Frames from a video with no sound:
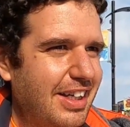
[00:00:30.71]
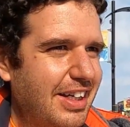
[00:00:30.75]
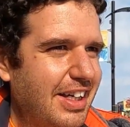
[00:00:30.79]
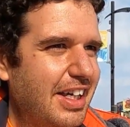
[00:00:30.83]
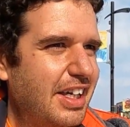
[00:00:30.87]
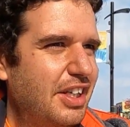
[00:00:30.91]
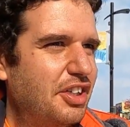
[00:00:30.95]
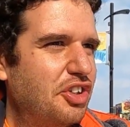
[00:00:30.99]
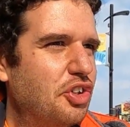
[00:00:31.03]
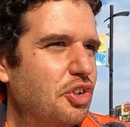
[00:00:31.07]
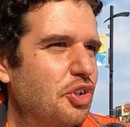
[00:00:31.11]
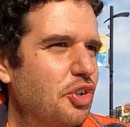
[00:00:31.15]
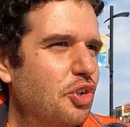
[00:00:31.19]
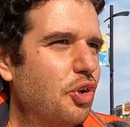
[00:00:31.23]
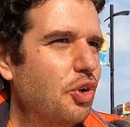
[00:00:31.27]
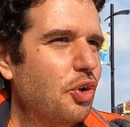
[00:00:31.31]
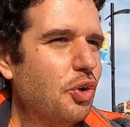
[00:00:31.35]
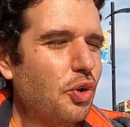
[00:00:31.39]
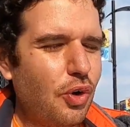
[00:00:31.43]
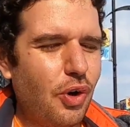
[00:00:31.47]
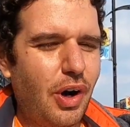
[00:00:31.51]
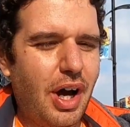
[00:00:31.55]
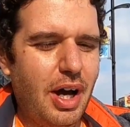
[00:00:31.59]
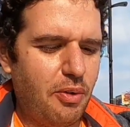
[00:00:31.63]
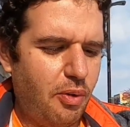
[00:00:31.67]
He knew
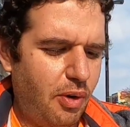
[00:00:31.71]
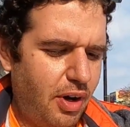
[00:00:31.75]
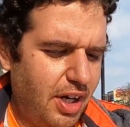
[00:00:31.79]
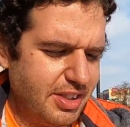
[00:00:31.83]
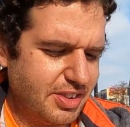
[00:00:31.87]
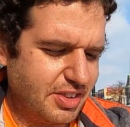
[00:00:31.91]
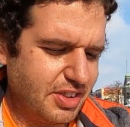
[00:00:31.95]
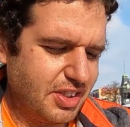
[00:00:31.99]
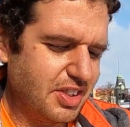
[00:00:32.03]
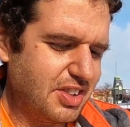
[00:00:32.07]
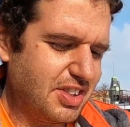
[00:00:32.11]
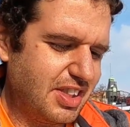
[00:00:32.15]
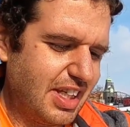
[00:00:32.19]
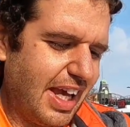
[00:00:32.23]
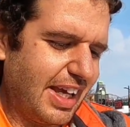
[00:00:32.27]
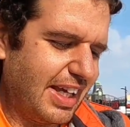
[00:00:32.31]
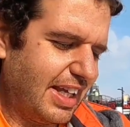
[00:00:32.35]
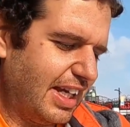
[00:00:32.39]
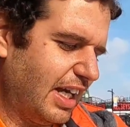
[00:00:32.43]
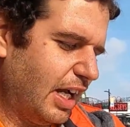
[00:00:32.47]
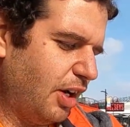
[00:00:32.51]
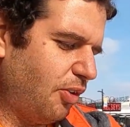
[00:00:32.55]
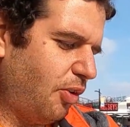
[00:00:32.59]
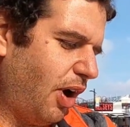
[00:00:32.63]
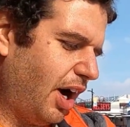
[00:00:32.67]
who I was the
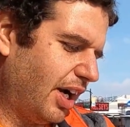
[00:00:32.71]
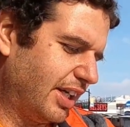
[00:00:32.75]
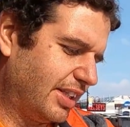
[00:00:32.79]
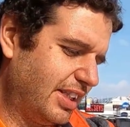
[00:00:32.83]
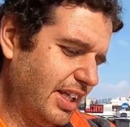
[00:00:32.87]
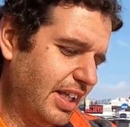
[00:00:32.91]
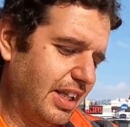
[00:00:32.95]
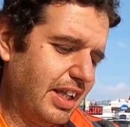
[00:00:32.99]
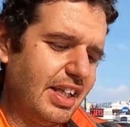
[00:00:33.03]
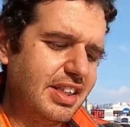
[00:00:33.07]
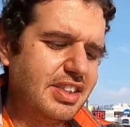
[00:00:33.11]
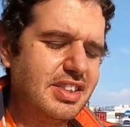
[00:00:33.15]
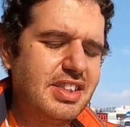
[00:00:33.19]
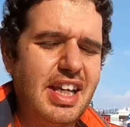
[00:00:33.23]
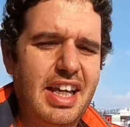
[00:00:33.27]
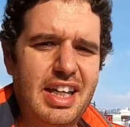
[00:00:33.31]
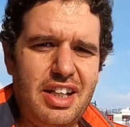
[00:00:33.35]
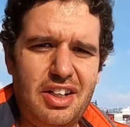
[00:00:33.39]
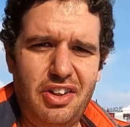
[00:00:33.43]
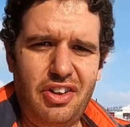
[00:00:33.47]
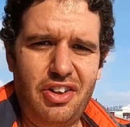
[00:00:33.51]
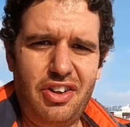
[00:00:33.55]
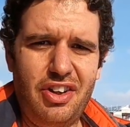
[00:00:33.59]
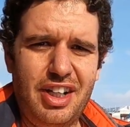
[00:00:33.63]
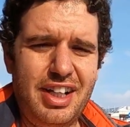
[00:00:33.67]
second I walked in. Let's
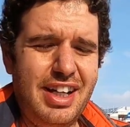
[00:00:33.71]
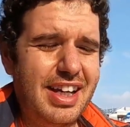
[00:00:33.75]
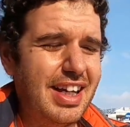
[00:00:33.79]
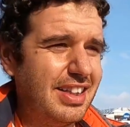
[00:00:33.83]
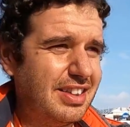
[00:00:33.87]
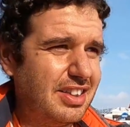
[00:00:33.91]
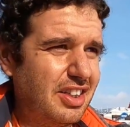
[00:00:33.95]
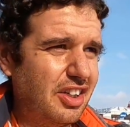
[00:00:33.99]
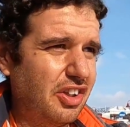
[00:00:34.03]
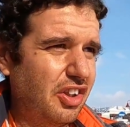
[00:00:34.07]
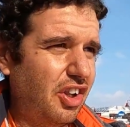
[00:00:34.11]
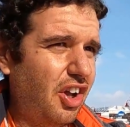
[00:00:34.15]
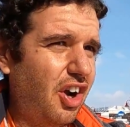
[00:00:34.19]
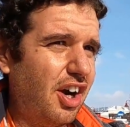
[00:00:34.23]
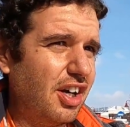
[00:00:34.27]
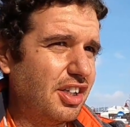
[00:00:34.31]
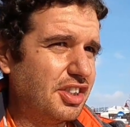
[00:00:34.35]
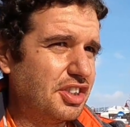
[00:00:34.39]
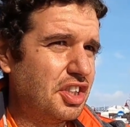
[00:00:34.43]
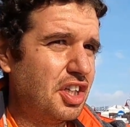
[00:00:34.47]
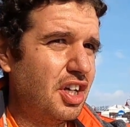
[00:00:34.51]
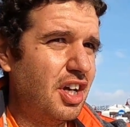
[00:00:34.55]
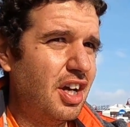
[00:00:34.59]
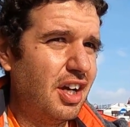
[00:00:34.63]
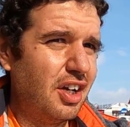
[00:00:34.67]
take a look at their
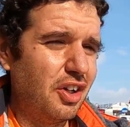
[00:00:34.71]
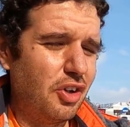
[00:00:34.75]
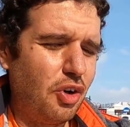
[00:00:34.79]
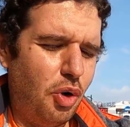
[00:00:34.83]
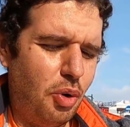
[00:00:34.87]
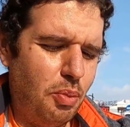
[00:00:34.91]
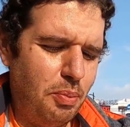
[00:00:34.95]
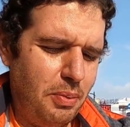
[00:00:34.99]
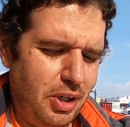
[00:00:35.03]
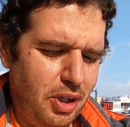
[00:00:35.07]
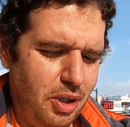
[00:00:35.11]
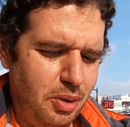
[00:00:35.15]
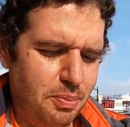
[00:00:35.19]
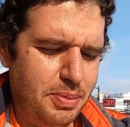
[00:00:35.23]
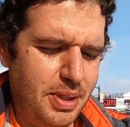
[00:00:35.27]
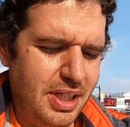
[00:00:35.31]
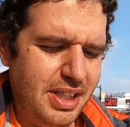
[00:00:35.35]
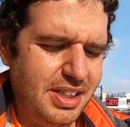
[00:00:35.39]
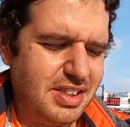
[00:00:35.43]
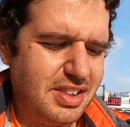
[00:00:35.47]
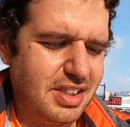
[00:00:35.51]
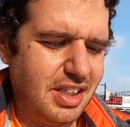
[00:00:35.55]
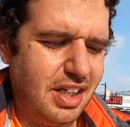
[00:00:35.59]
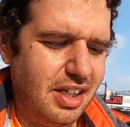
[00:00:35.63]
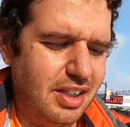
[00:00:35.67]
large gold medal
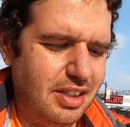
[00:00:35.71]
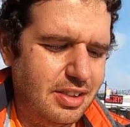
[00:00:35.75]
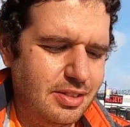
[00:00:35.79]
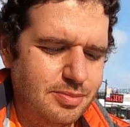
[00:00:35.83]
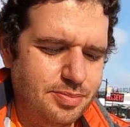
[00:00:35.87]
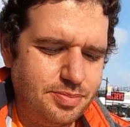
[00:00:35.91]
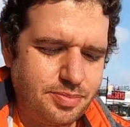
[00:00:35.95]
pizza.